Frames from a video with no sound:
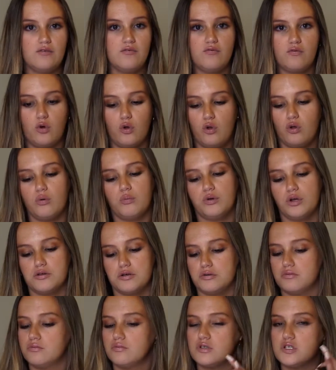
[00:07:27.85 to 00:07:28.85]

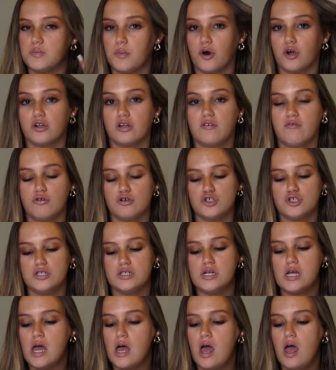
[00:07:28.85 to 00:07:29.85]
full-blown, sparkly
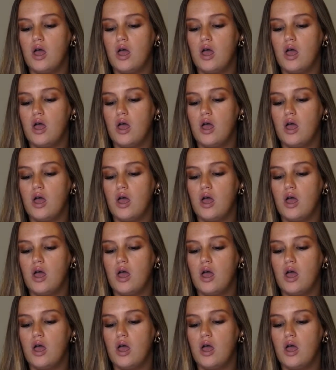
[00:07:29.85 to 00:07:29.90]
version,